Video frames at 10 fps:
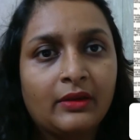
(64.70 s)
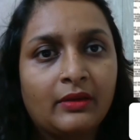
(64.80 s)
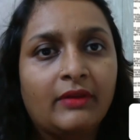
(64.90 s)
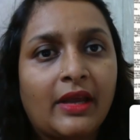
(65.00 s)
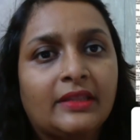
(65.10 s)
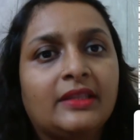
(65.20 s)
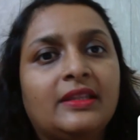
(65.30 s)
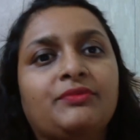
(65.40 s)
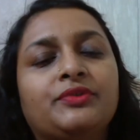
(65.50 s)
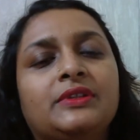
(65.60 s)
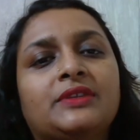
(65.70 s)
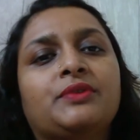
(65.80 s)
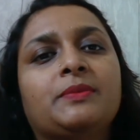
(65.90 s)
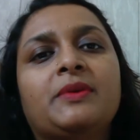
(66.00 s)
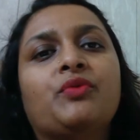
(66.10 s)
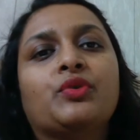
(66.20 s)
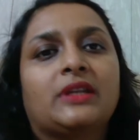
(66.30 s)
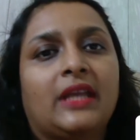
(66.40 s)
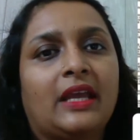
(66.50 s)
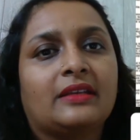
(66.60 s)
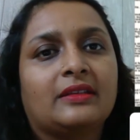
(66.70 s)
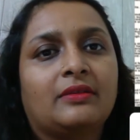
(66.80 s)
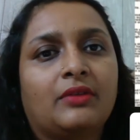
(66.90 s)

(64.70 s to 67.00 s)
Okay, rather this would be voted against.